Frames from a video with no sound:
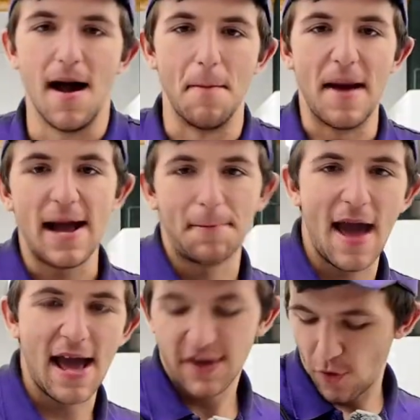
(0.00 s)
a
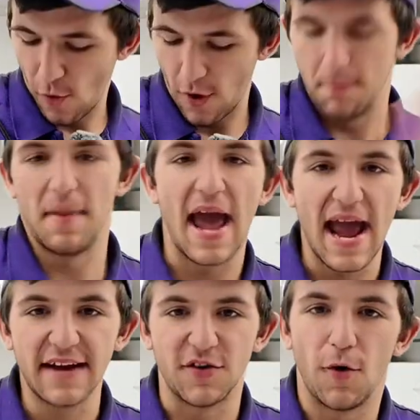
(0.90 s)
backpack or a
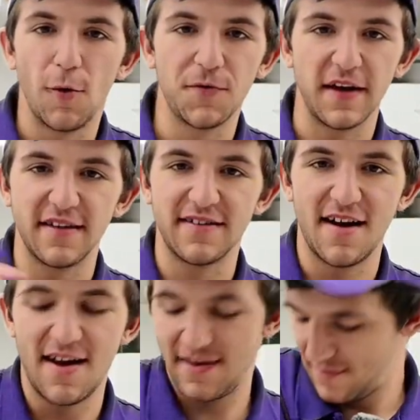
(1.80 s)
bag to hold things
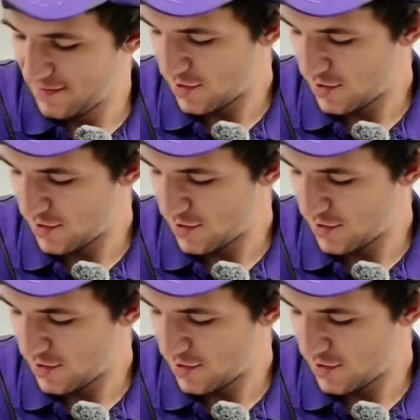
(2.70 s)
on